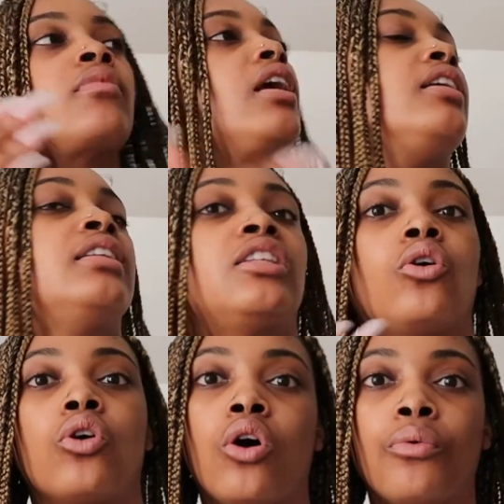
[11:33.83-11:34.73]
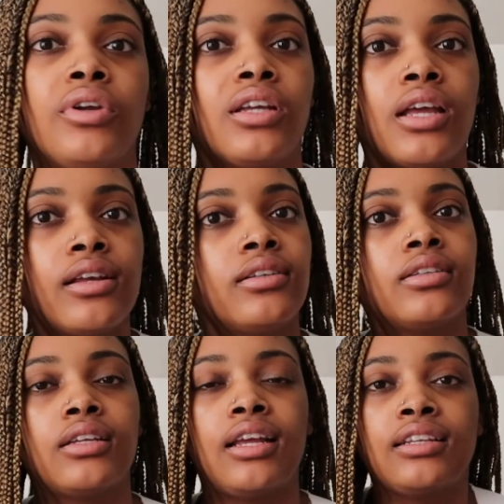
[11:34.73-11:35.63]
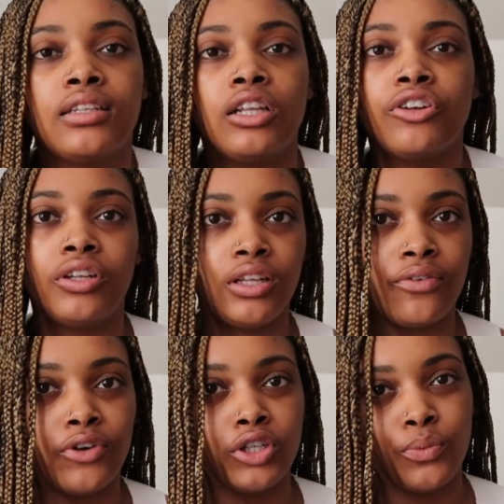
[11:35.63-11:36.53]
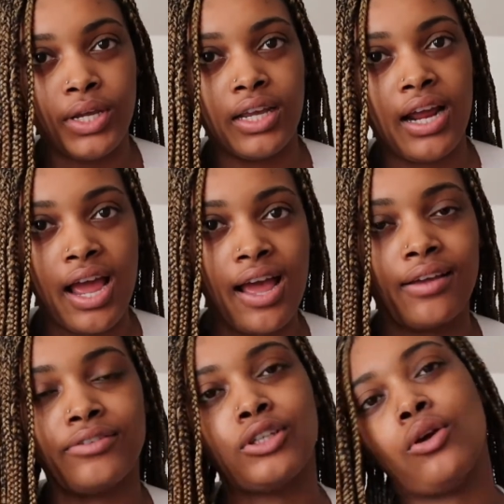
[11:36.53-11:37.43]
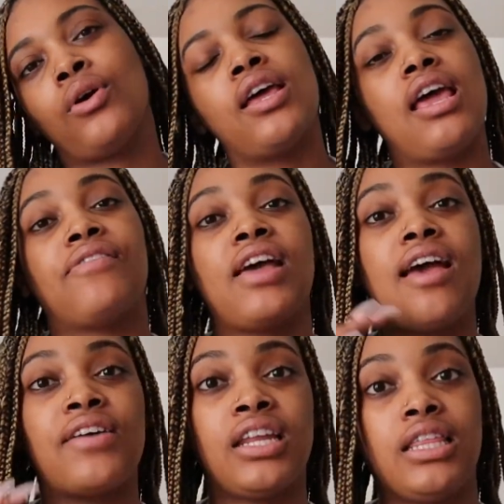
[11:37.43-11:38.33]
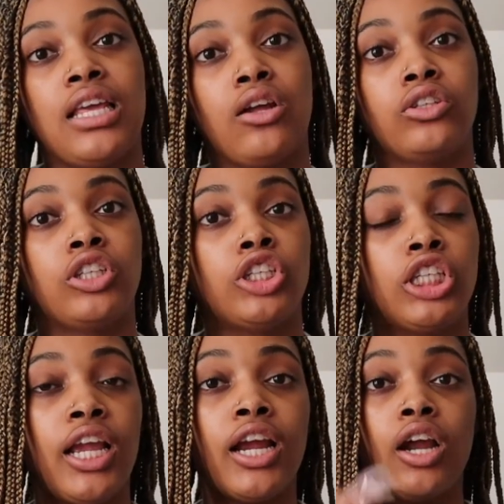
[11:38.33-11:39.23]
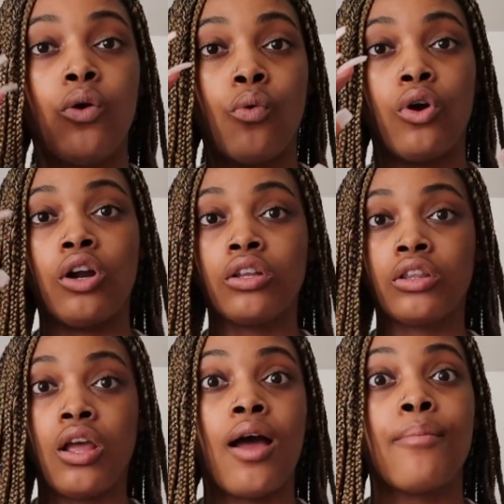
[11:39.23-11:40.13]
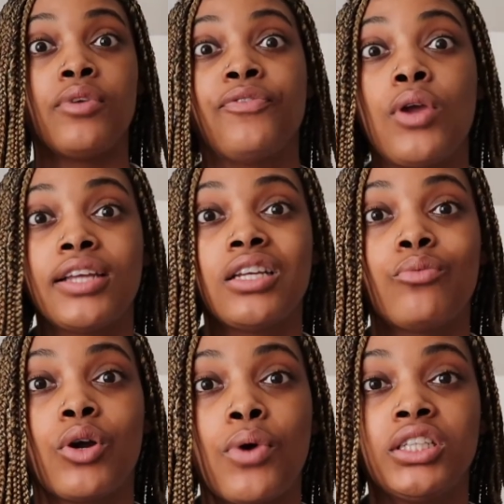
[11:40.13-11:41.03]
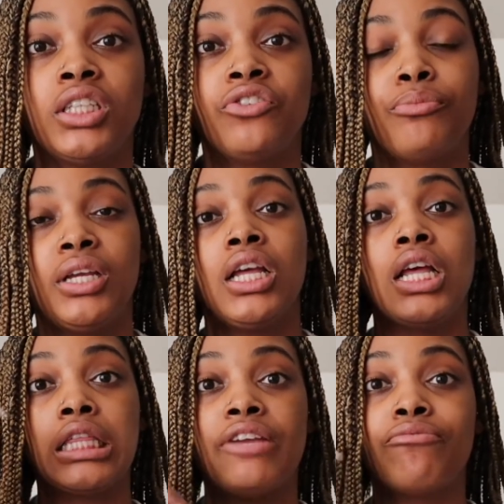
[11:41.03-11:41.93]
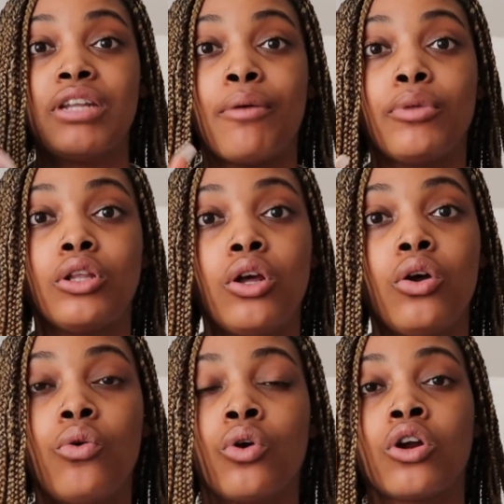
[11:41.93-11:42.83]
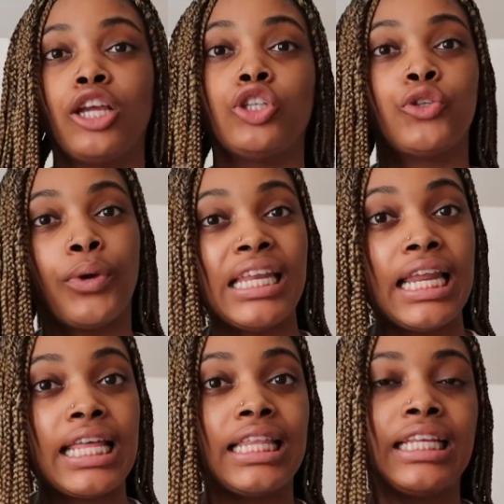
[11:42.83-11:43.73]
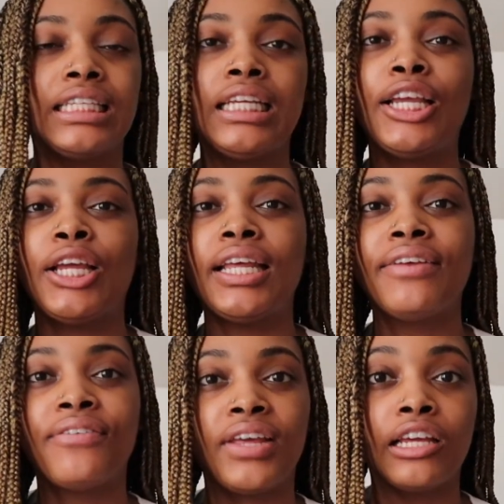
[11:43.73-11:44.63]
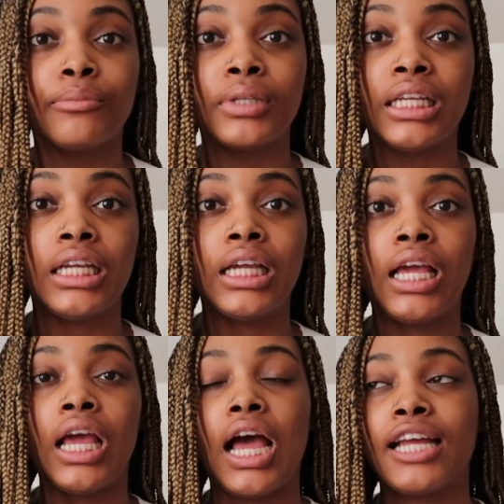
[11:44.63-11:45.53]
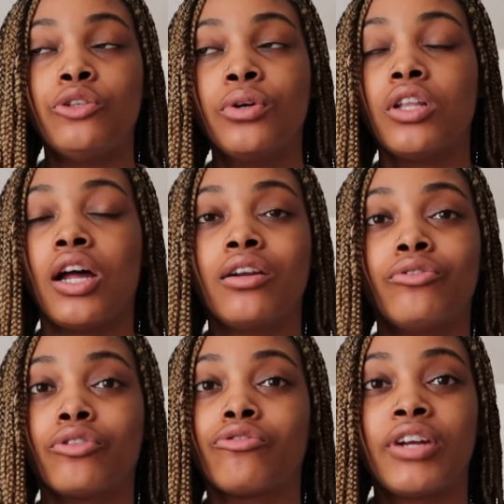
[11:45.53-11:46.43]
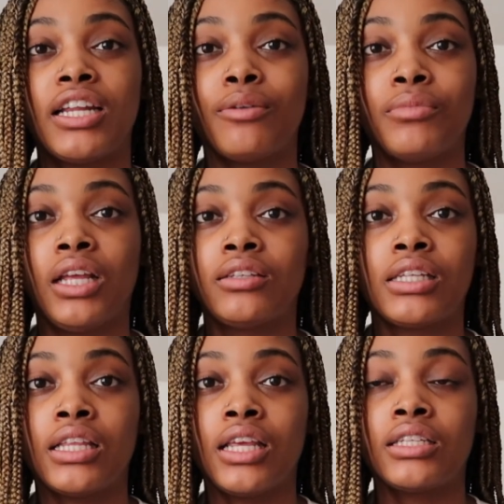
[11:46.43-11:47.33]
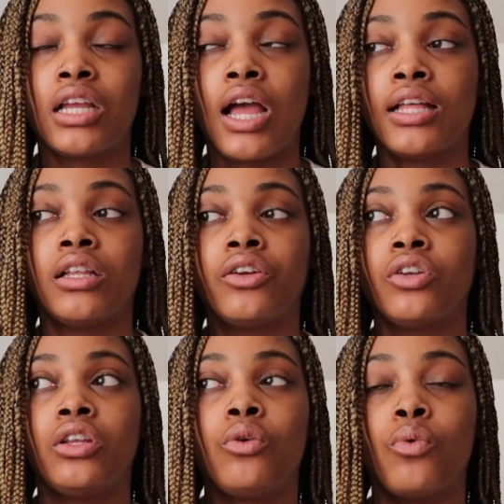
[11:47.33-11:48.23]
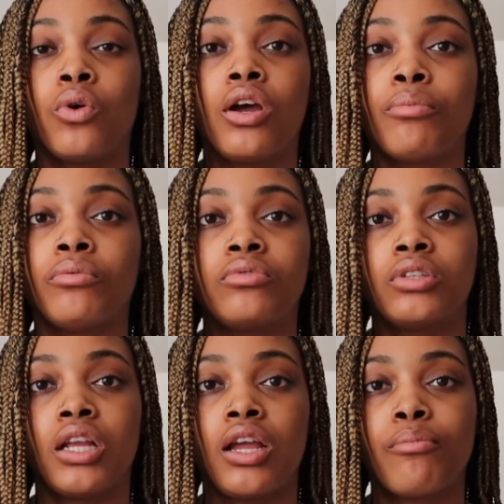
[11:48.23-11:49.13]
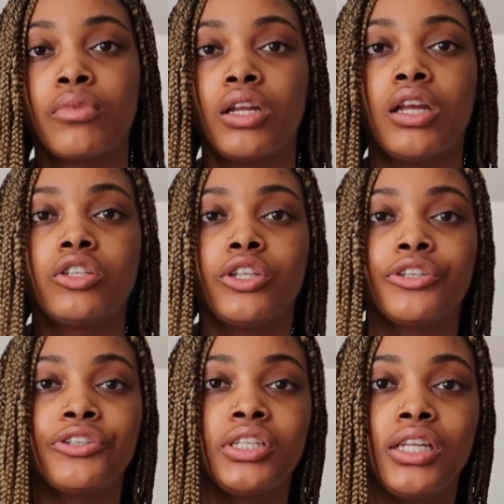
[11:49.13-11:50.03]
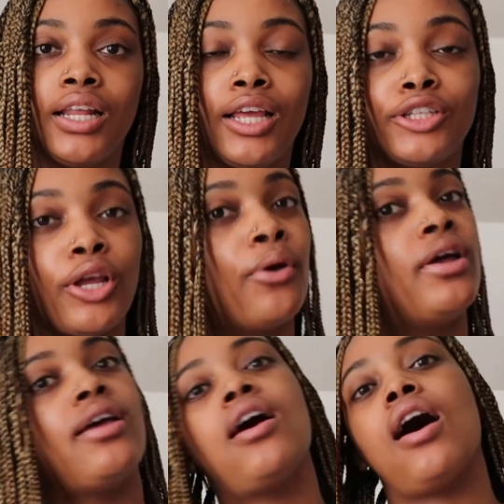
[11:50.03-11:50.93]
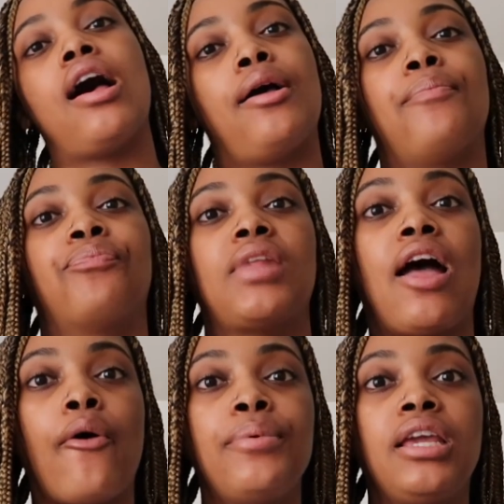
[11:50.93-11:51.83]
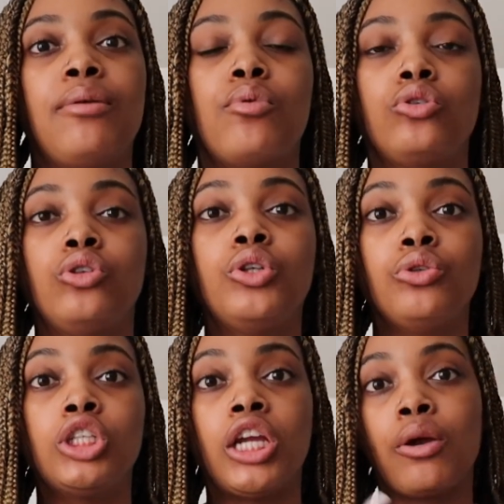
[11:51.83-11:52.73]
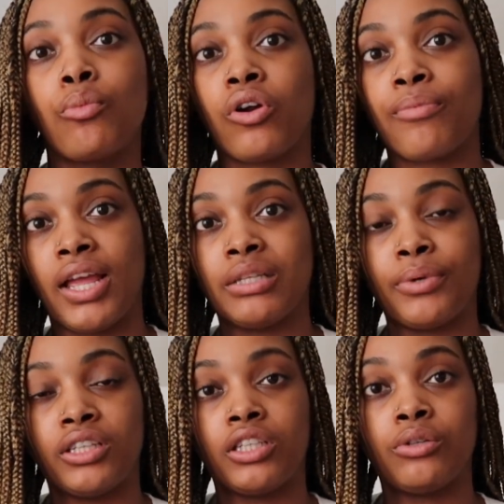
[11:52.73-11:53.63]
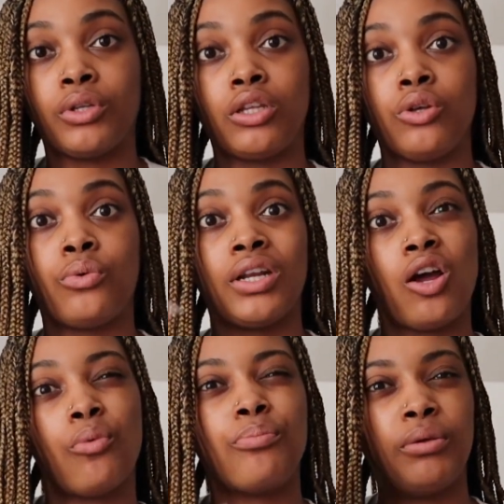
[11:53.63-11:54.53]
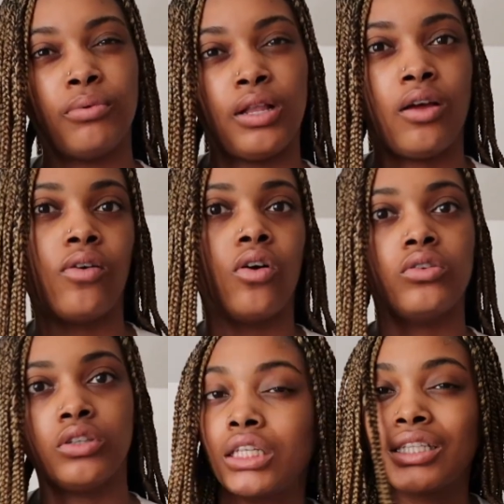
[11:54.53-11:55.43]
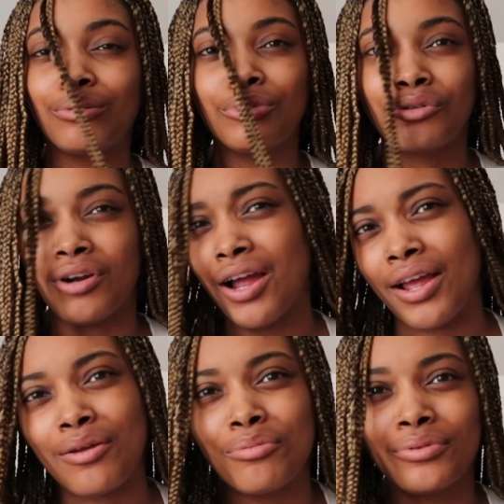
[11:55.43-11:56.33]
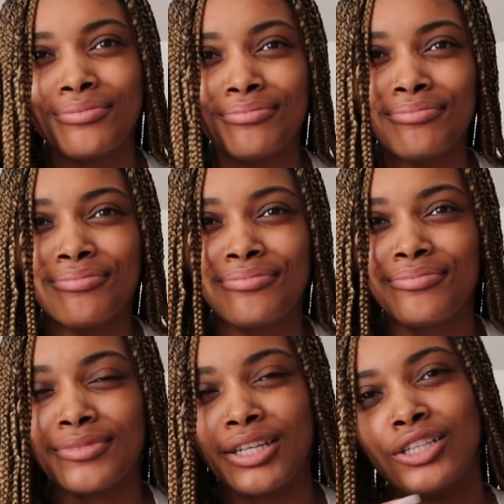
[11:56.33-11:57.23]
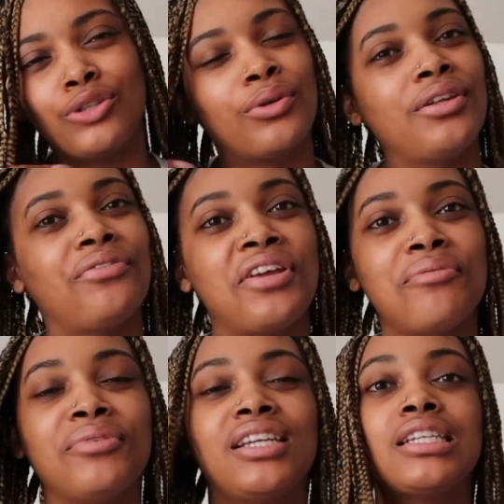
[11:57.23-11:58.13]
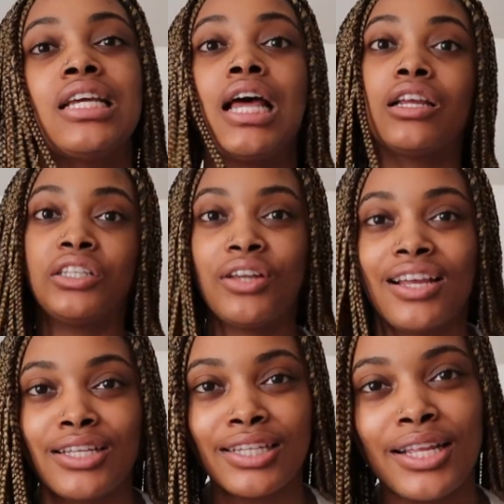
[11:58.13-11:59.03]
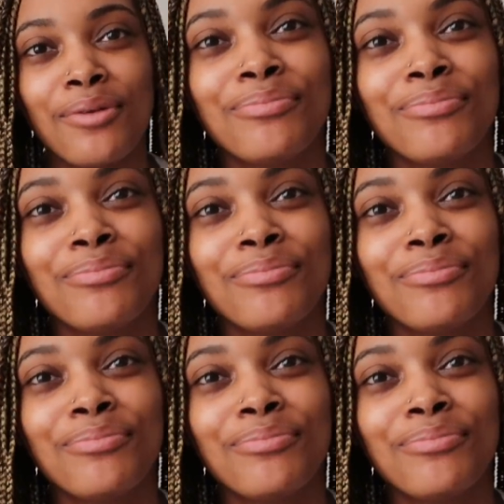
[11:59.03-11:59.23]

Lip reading: is still going, because it's literally the first week and a half. So if I have anything else to share, or if you guys have more questions for me, leave them down below, or join the Tea Goody family. I do a lot of random things like this. Like I literally woke up and was like, I'm gonna get surgery today. So I'll be able to share more of my experiences with you and help people out. Also subscribe and join the family. I'll see you guys next time.